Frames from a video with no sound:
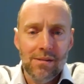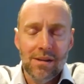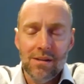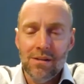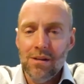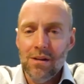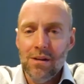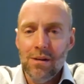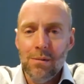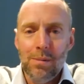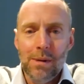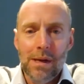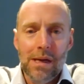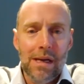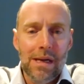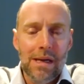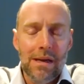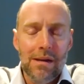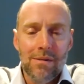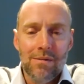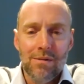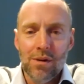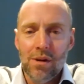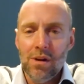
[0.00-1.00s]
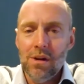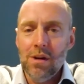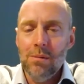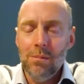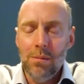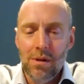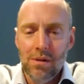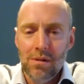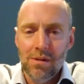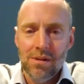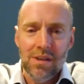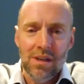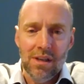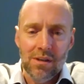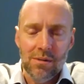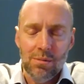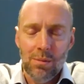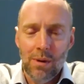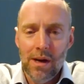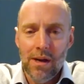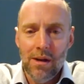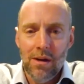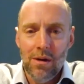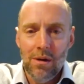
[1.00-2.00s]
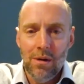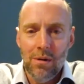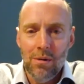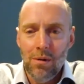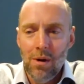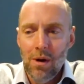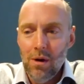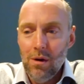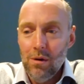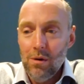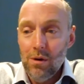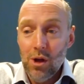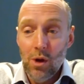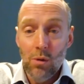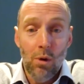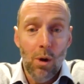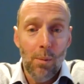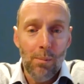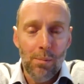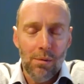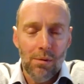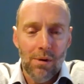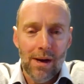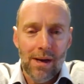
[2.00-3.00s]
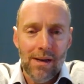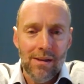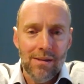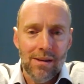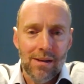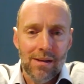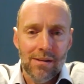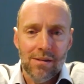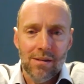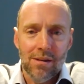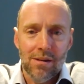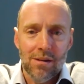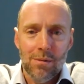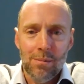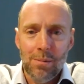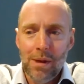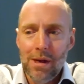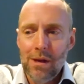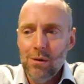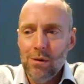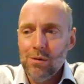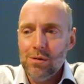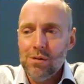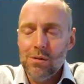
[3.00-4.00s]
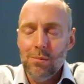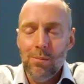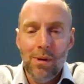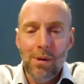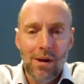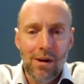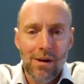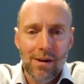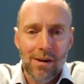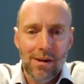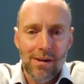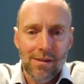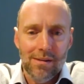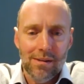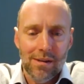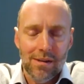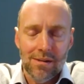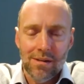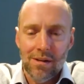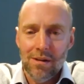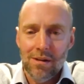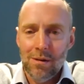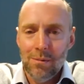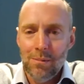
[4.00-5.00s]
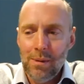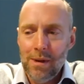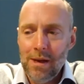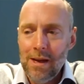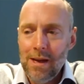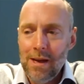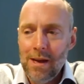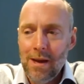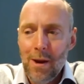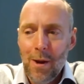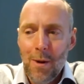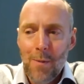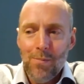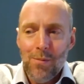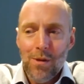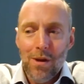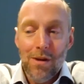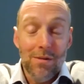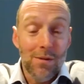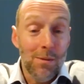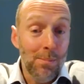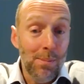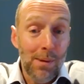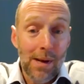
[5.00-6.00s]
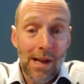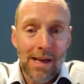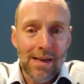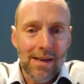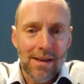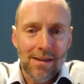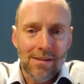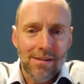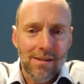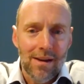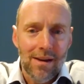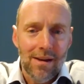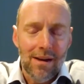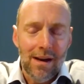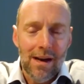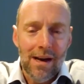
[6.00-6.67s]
It's going to be the communities where you, you operate. It's going to be your suppliers. It's going to be the planet.